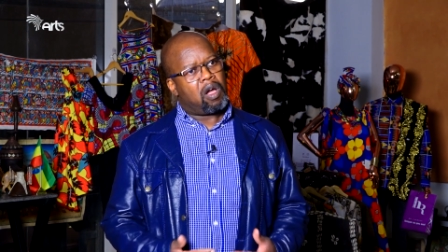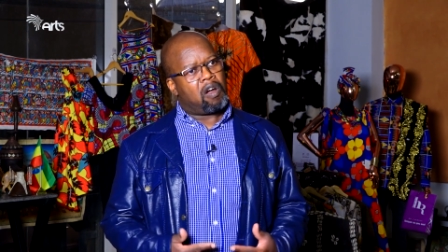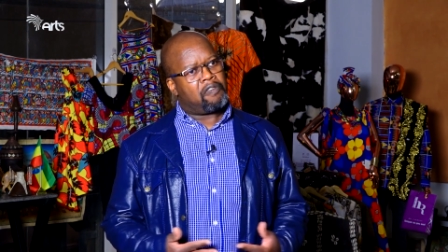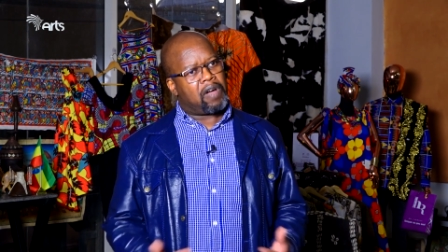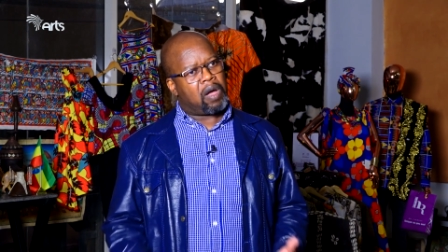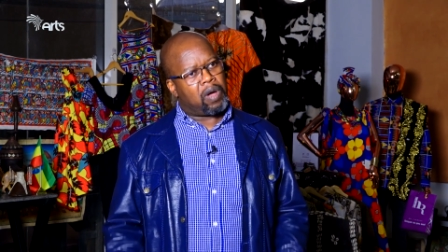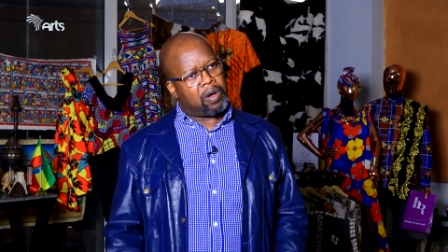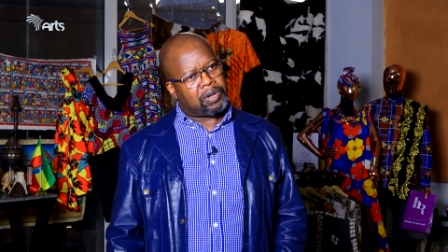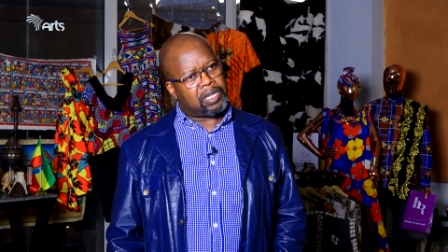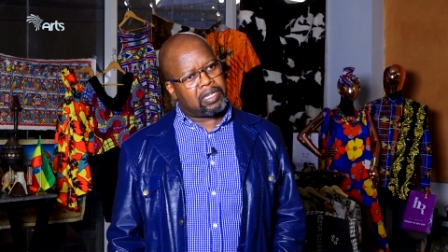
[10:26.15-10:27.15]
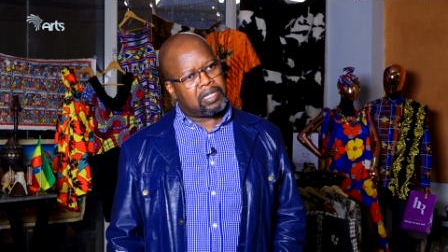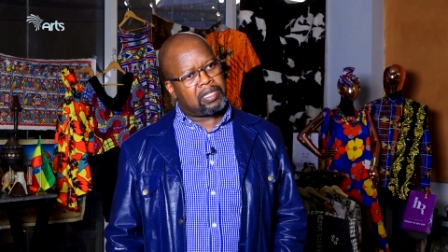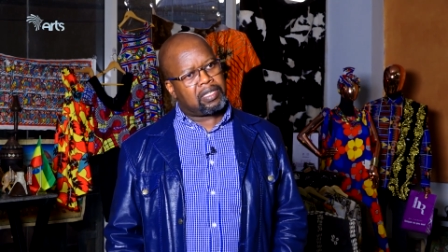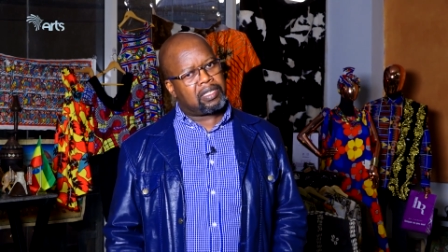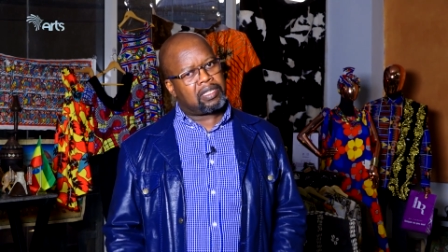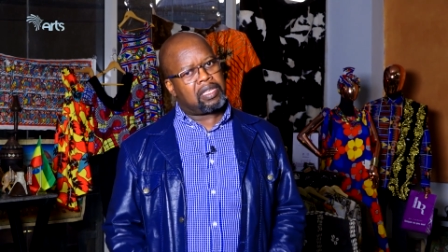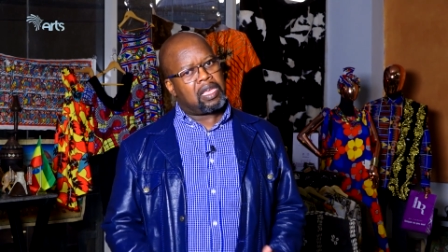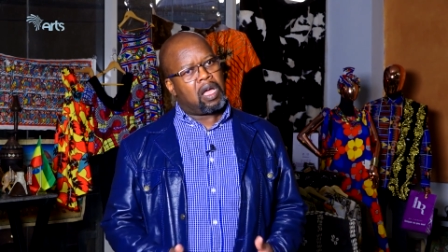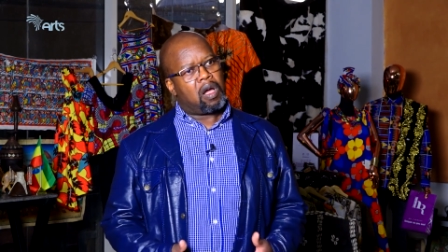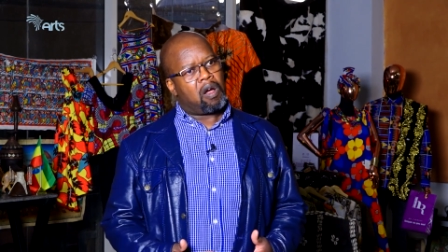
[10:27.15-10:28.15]
of our origins,
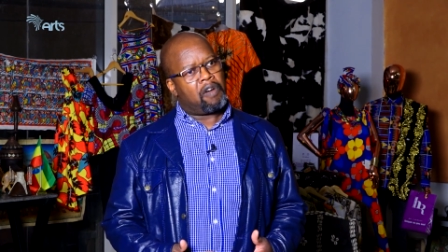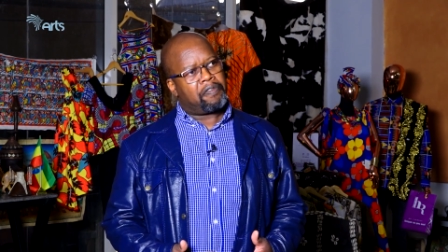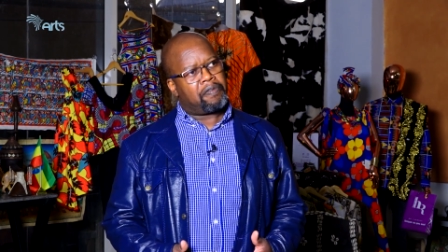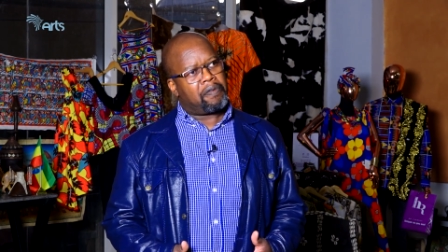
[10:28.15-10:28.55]
of